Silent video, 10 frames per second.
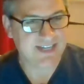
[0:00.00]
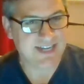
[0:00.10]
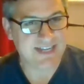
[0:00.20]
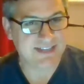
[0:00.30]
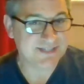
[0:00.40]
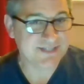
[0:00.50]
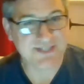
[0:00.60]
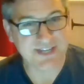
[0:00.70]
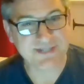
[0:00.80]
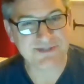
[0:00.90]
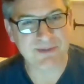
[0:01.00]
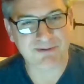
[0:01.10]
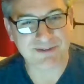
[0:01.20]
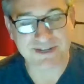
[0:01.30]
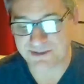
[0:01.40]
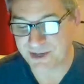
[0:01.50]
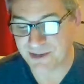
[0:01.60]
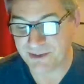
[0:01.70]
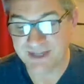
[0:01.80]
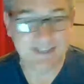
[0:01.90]
And this is a history professor
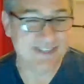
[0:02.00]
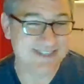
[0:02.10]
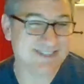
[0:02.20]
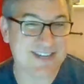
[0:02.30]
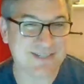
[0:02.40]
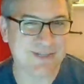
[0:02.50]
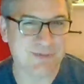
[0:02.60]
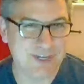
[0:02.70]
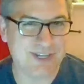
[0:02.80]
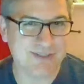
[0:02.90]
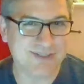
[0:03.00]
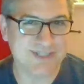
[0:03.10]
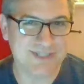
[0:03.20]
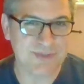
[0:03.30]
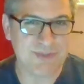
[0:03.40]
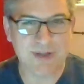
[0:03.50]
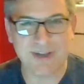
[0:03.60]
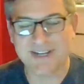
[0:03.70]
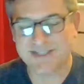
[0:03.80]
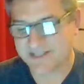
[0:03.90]
note. This is actually real. The
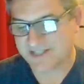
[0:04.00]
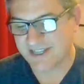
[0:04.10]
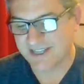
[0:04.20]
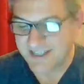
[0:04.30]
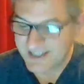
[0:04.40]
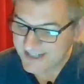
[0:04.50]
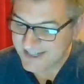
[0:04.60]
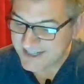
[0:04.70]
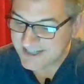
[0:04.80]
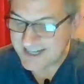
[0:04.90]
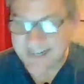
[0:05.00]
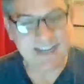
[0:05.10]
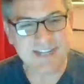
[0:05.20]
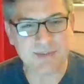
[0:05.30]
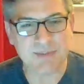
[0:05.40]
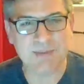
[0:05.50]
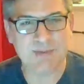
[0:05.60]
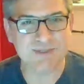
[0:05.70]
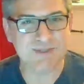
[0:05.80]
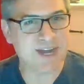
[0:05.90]
Sumerians and ancient
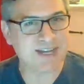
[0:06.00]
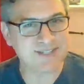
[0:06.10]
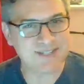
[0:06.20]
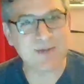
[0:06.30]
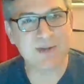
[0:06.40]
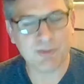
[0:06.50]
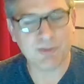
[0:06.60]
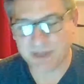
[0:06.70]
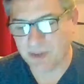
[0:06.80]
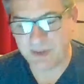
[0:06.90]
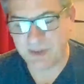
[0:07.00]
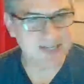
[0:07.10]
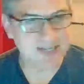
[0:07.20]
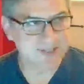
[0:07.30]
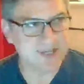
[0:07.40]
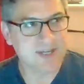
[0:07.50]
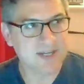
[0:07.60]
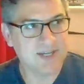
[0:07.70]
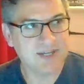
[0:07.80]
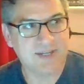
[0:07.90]
peoples drank cereal beer because
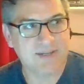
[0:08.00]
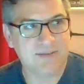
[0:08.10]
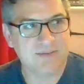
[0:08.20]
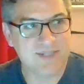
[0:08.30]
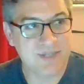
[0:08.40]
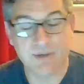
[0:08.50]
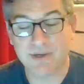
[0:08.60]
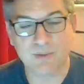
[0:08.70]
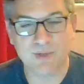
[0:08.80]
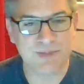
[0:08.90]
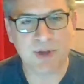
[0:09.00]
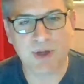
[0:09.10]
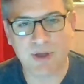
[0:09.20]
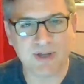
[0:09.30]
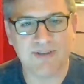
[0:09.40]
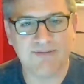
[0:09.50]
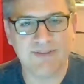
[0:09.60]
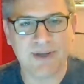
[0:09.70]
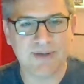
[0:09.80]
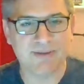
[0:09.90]
cereal was a part of
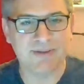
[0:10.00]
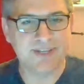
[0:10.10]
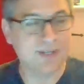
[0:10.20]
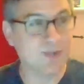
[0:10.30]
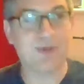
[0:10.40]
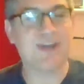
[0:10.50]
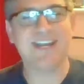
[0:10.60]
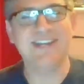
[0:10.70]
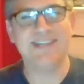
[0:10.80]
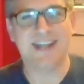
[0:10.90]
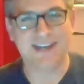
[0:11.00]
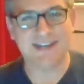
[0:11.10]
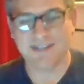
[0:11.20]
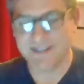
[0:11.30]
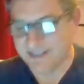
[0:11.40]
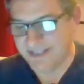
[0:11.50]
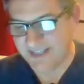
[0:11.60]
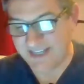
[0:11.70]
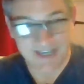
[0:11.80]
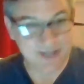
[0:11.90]
their caloric intake
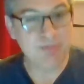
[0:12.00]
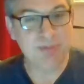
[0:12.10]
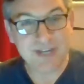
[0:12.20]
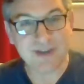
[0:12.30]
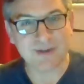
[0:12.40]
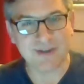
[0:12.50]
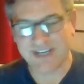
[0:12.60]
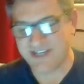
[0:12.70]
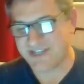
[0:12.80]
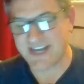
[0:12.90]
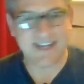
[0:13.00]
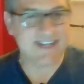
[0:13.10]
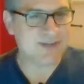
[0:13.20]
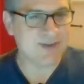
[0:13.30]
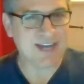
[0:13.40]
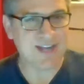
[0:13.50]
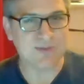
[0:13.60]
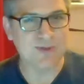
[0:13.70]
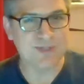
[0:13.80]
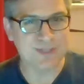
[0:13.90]
in beer each day, and they drank it
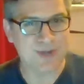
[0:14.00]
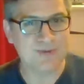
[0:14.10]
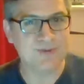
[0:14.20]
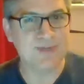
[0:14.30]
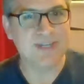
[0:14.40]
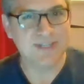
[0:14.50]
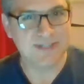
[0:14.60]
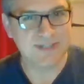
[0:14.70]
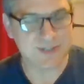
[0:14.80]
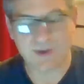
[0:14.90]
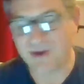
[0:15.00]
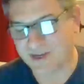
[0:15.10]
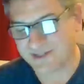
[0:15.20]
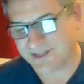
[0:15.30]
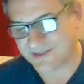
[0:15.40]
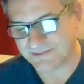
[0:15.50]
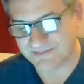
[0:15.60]
through stone straws.